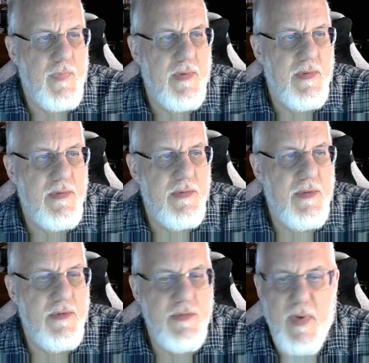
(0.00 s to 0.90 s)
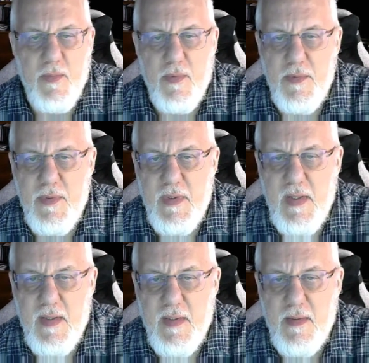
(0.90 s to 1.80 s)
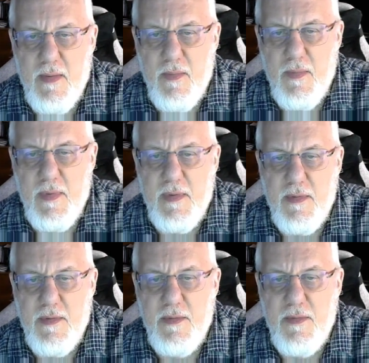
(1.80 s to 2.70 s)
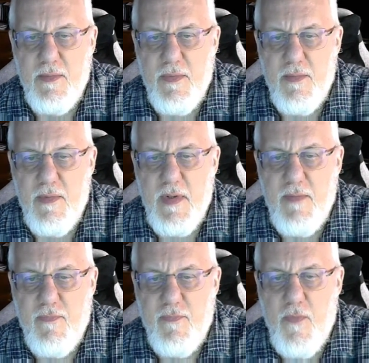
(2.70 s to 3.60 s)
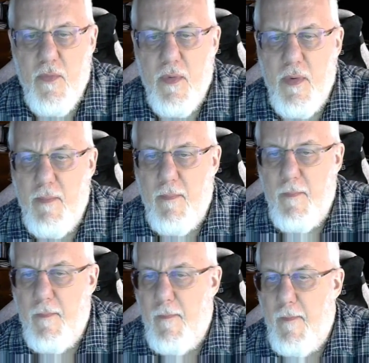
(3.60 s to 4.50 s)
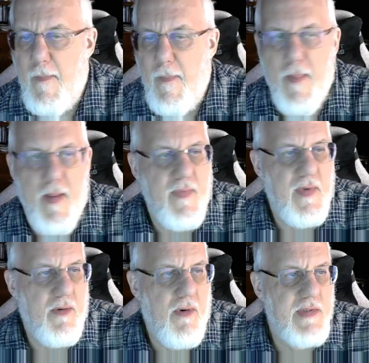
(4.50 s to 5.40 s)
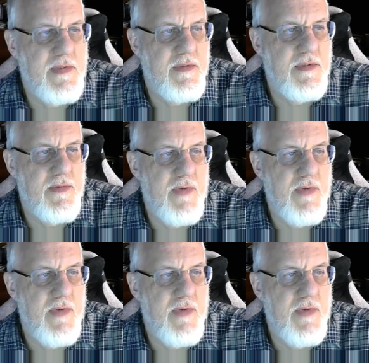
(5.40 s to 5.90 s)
road again. 1, 2, 3, 4. And across the street from that,